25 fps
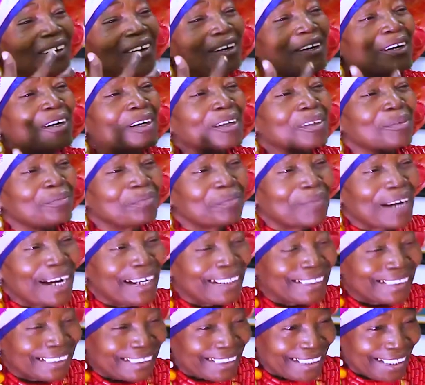on
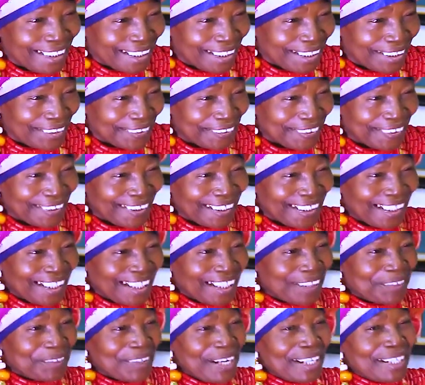myself.
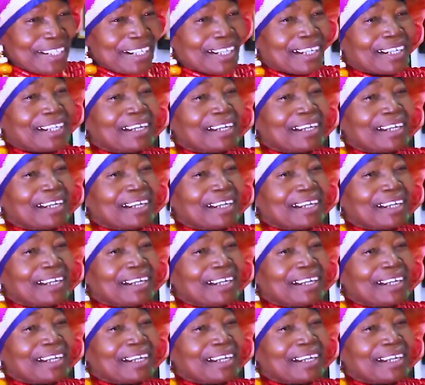When the